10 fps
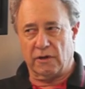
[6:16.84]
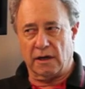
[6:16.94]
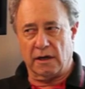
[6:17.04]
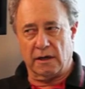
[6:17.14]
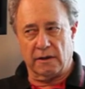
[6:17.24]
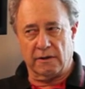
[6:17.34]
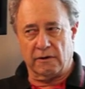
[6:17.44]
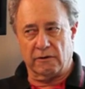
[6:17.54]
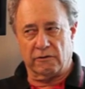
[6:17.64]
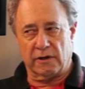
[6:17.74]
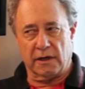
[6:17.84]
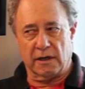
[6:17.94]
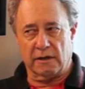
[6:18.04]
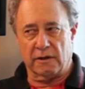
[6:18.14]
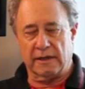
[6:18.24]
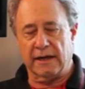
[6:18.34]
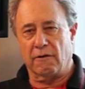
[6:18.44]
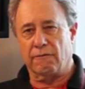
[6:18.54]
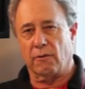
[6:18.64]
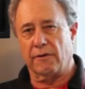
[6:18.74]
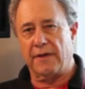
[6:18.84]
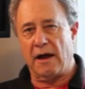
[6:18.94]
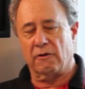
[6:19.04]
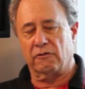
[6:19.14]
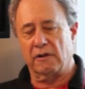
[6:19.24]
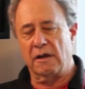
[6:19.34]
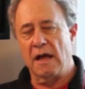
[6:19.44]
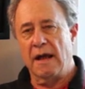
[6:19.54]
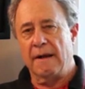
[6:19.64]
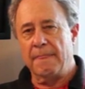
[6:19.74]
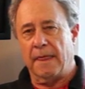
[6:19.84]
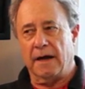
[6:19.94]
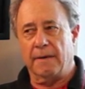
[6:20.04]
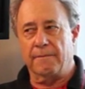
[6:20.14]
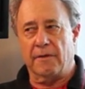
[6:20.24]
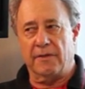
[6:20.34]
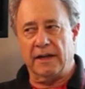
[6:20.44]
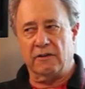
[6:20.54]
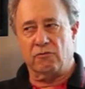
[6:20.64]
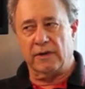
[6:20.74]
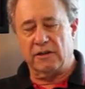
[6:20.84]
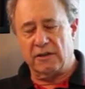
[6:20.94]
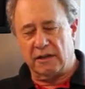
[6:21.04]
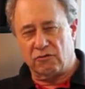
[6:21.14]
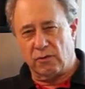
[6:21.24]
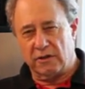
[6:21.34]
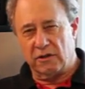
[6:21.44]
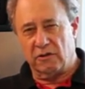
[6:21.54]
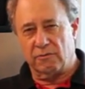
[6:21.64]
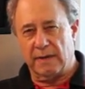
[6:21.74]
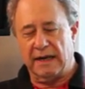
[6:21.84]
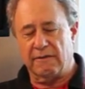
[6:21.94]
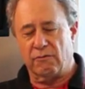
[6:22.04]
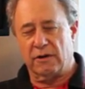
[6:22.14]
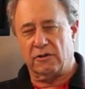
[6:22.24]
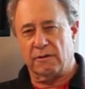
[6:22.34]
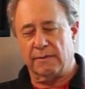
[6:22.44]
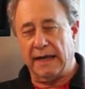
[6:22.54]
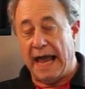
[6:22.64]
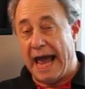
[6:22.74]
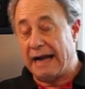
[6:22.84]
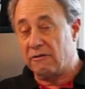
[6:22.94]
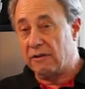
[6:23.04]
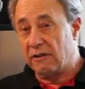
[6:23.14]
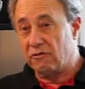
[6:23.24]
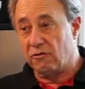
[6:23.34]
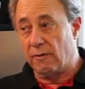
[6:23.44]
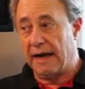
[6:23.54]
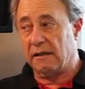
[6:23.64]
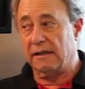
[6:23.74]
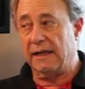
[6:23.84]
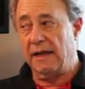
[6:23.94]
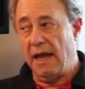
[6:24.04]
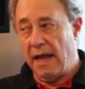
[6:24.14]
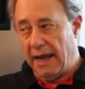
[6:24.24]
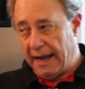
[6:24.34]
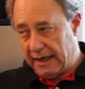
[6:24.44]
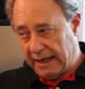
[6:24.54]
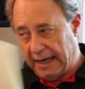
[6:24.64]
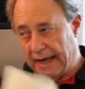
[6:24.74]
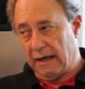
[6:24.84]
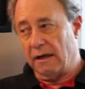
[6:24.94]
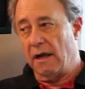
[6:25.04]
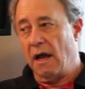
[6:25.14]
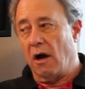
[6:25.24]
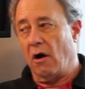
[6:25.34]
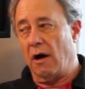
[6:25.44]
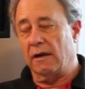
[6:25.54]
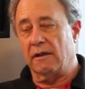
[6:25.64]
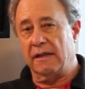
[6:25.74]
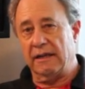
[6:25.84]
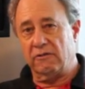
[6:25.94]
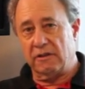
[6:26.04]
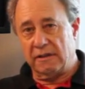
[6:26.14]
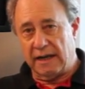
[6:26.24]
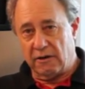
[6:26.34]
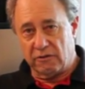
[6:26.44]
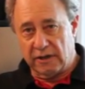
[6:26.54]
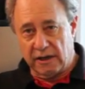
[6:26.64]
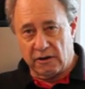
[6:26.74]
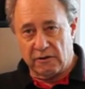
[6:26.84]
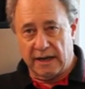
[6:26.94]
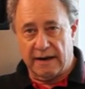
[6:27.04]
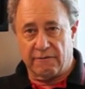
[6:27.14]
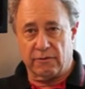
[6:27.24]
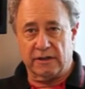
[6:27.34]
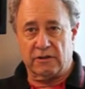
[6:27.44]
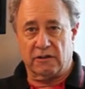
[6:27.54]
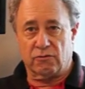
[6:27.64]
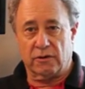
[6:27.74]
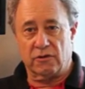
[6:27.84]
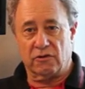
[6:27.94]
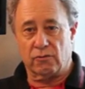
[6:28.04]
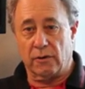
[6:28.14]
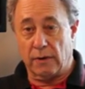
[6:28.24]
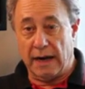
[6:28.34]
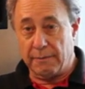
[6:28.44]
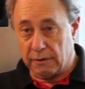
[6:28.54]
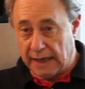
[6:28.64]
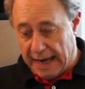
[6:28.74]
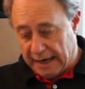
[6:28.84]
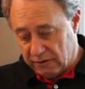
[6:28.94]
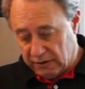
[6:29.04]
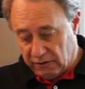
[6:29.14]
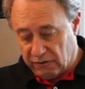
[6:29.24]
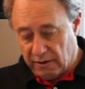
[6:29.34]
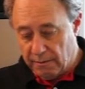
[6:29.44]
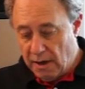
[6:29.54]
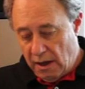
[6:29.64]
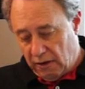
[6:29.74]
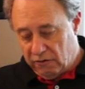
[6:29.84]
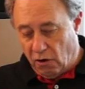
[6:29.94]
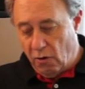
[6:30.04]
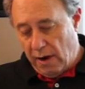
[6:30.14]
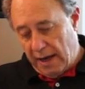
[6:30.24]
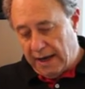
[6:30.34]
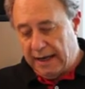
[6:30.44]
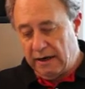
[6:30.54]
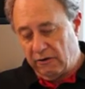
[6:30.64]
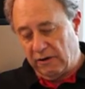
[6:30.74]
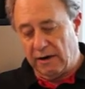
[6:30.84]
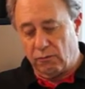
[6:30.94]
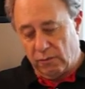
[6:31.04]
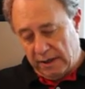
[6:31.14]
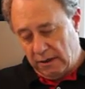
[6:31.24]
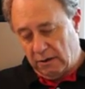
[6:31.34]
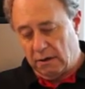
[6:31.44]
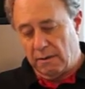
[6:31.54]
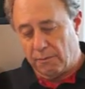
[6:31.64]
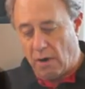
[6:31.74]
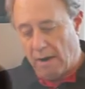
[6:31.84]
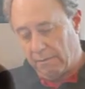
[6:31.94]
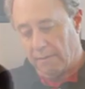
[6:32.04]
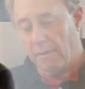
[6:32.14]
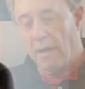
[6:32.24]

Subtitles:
There's the DL4000. These reset switches, many of which can be accessed directly, and again, on these containers here, they have reset switches. We were able to access them. So it is a real problem.